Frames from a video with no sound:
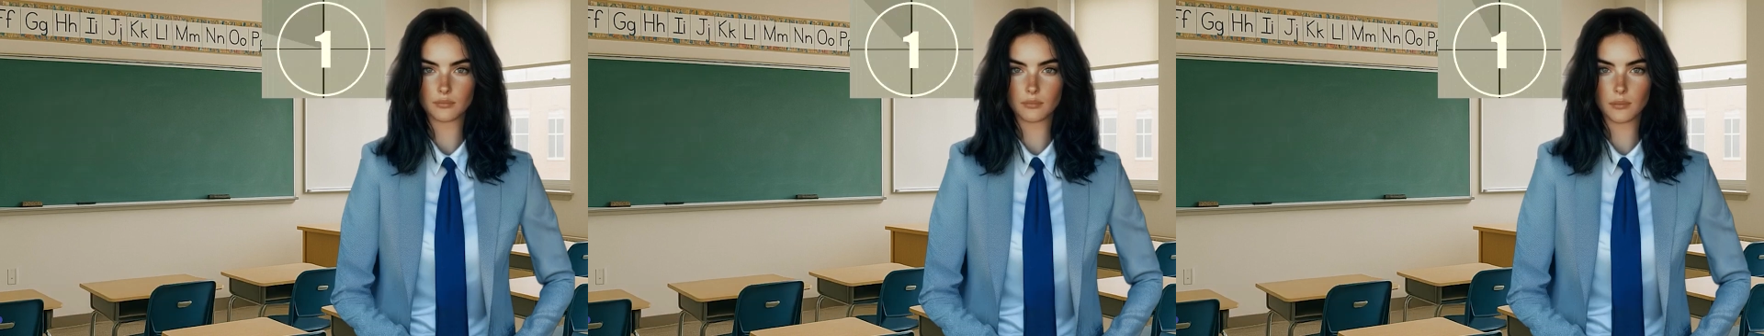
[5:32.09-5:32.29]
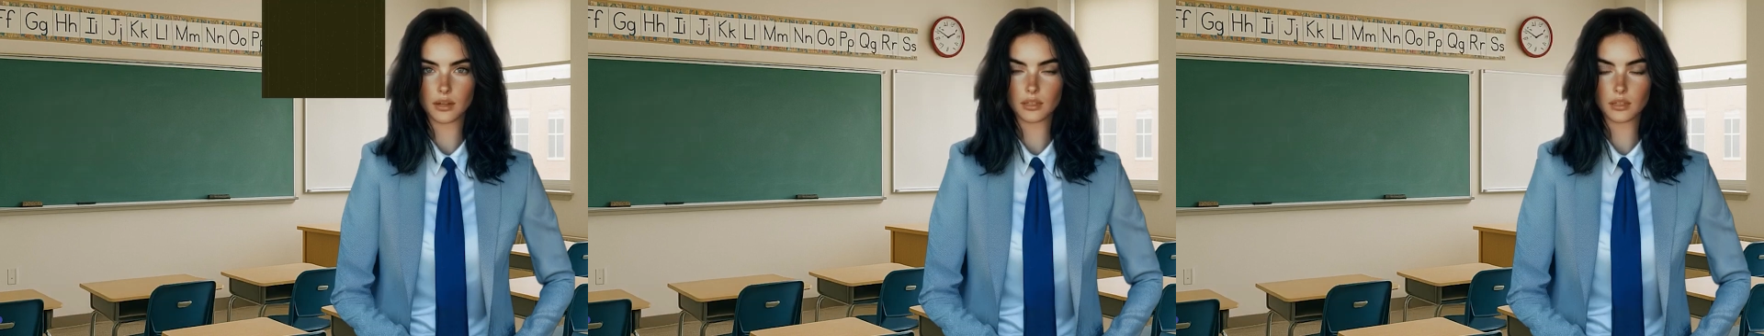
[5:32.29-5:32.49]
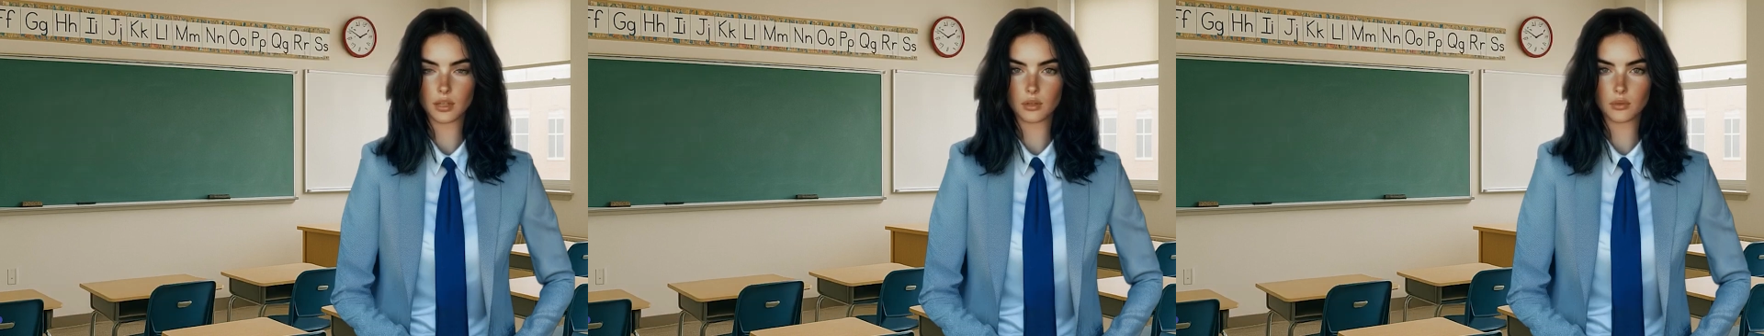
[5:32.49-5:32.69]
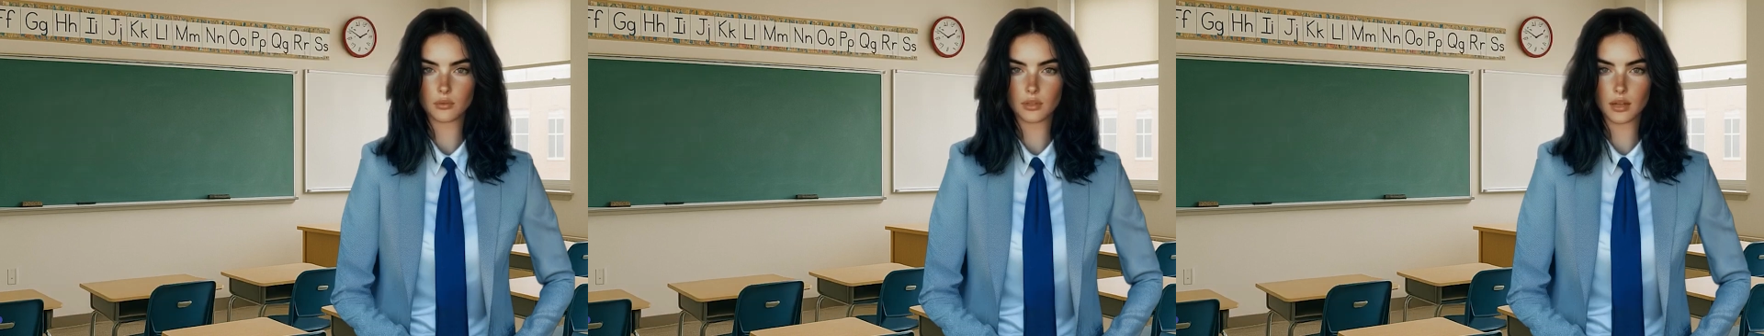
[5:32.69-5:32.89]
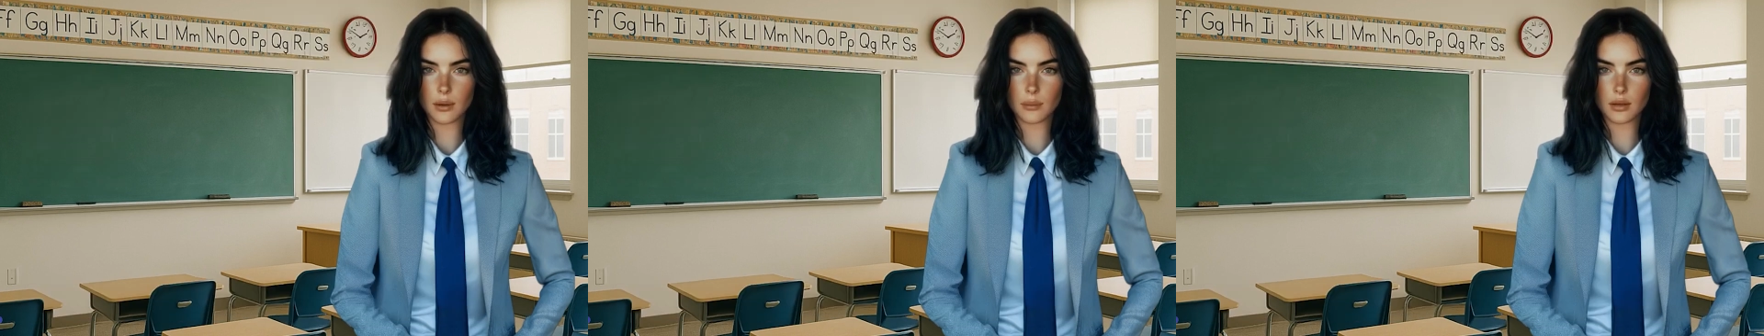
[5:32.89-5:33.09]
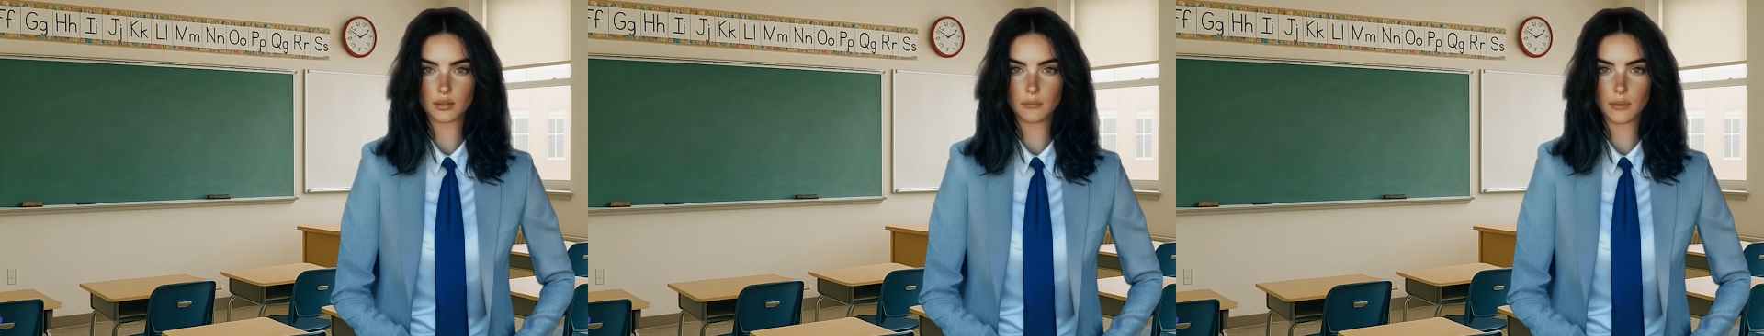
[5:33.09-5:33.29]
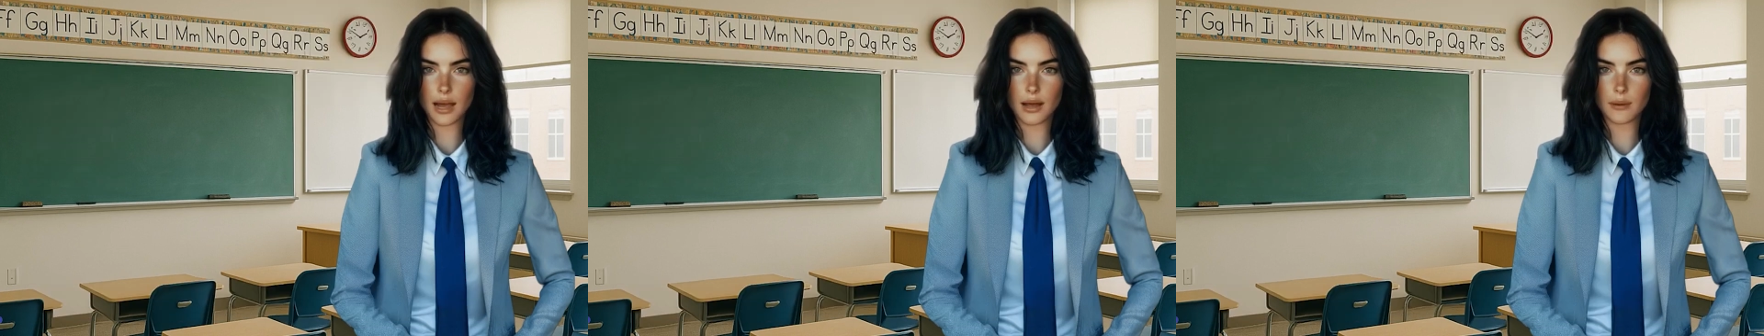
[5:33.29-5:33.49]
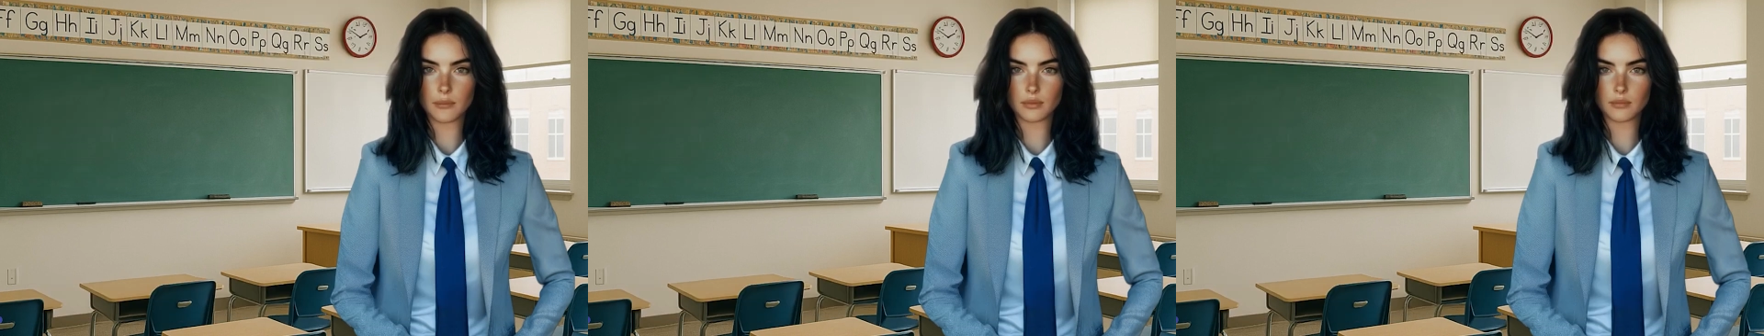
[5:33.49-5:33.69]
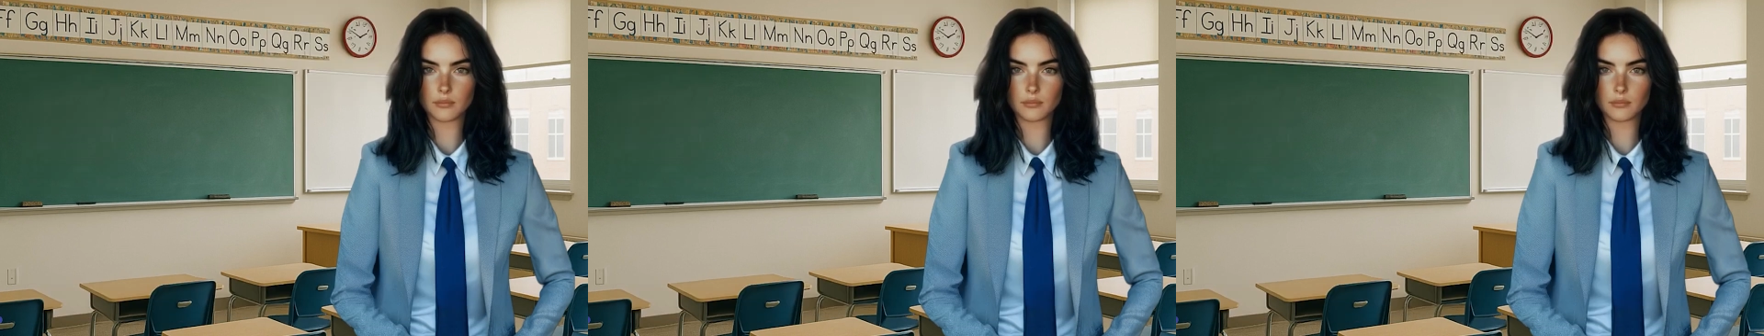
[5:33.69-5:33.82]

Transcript: but up on the map?